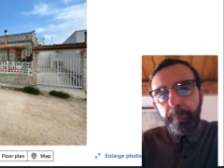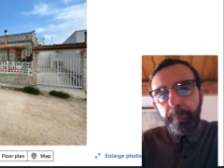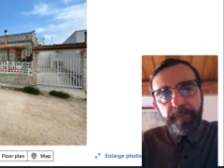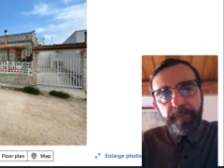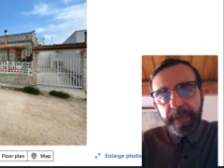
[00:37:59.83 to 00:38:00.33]

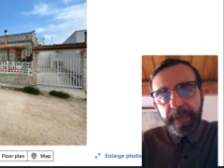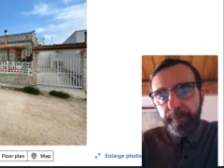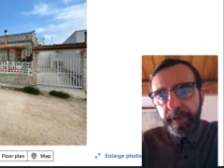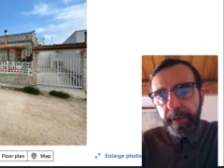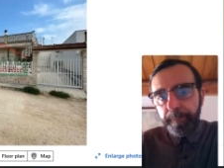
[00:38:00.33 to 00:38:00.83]
private
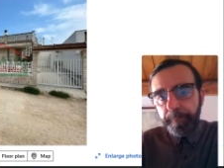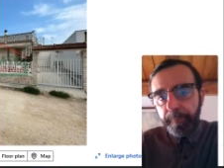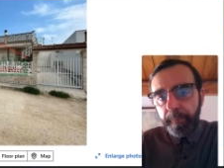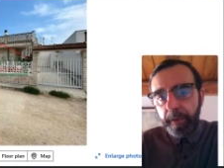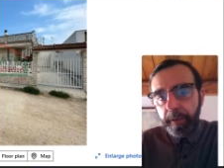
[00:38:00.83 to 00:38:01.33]
area.
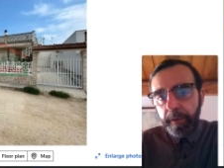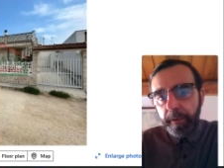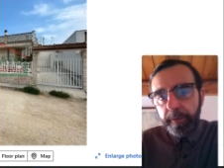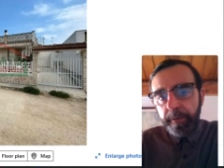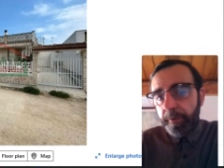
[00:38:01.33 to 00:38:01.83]

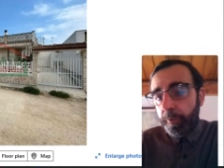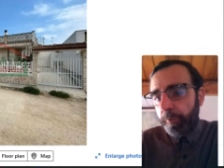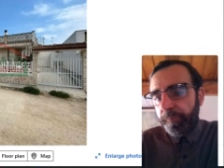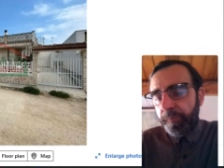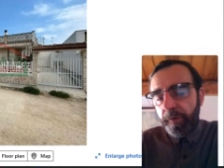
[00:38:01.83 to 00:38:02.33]
They are
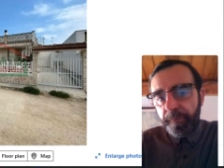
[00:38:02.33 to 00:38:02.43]
not far